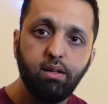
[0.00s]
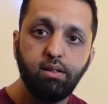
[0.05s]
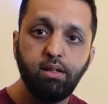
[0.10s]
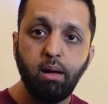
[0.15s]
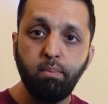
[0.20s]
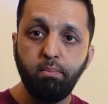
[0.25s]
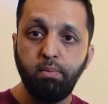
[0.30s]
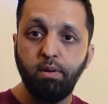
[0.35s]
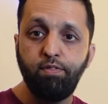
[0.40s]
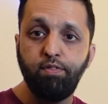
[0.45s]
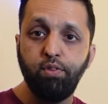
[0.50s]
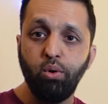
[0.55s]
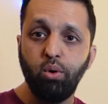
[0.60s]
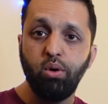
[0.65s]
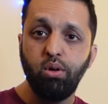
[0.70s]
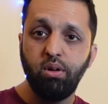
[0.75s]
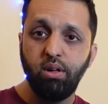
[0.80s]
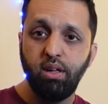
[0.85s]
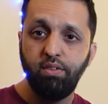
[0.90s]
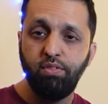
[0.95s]
Number
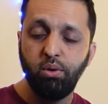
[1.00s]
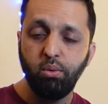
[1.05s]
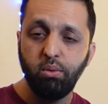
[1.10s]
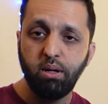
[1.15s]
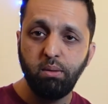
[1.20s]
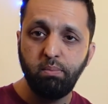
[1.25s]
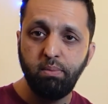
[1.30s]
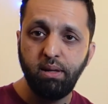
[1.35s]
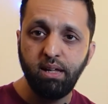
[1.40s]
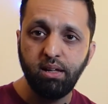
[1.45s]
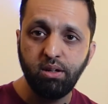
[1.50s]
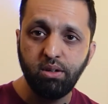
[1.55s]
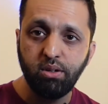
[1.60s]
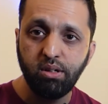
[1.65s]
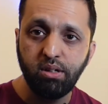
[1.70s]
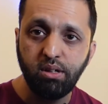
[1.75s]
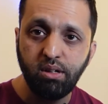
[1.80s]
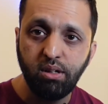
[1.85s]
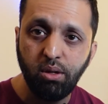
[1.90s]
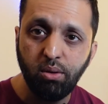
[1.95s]
4, if you want to be a
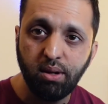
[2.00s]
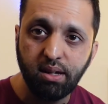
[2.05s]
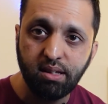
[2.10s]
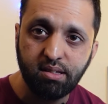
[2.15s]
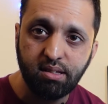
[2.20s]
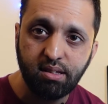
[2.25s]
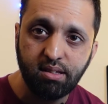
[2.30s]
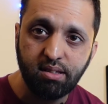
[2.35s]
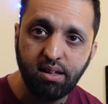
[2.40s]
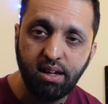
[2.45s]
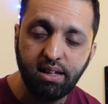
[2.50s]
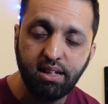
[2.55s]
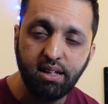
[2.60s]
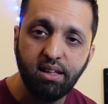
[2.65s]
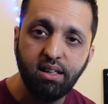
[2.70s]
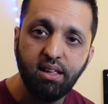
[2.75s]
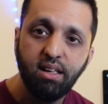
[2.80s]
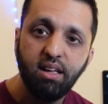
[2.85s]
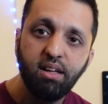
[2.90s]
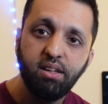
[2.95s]
good UX designer,
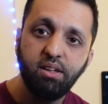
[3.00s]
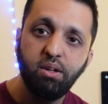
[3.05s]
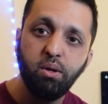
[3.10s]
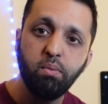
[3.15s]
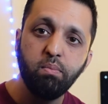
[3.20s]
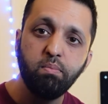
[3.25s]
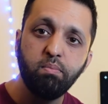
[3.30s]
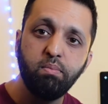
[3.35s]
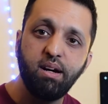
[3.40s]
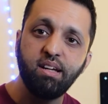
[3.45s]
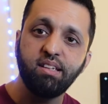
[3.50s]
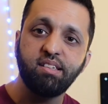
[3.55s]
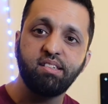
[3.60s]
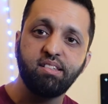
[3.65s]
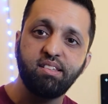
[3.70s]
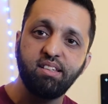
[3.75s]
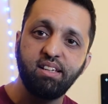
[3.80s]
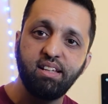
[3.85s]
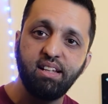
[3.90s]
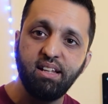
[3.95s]
you
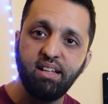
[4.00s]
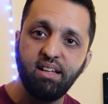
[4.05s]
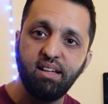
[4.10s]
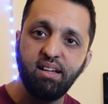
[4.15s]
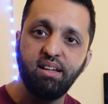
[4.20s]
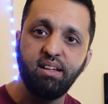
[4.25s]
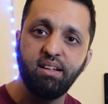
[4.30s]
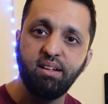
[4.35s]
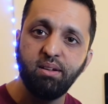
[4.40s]
must learn